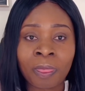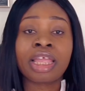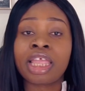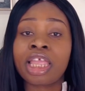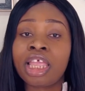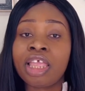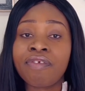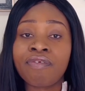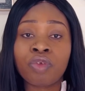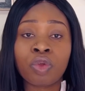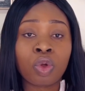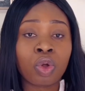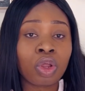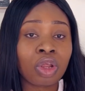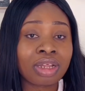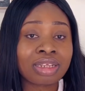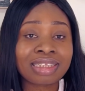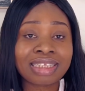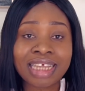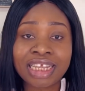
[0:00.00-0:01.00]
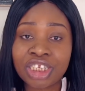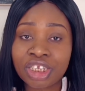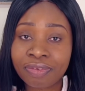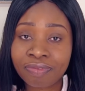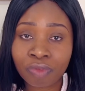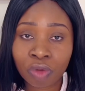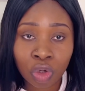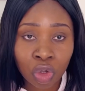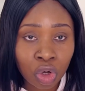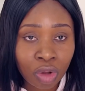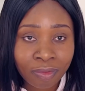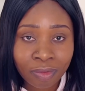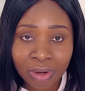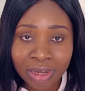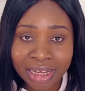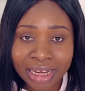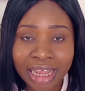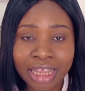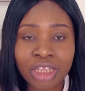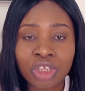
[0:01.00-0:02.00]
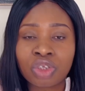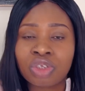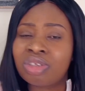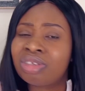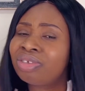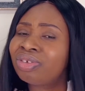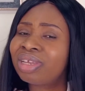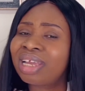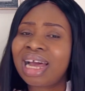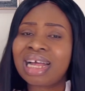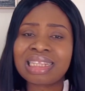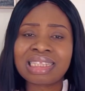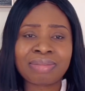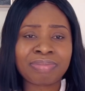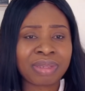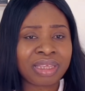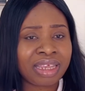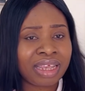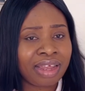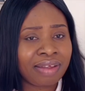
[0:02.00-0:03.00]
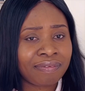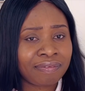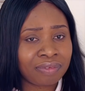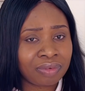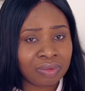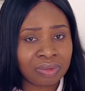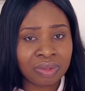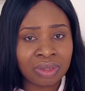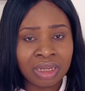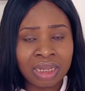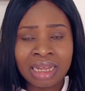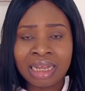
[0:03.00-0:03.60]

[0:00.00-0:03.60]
If you're searching for love online, you got to be careful.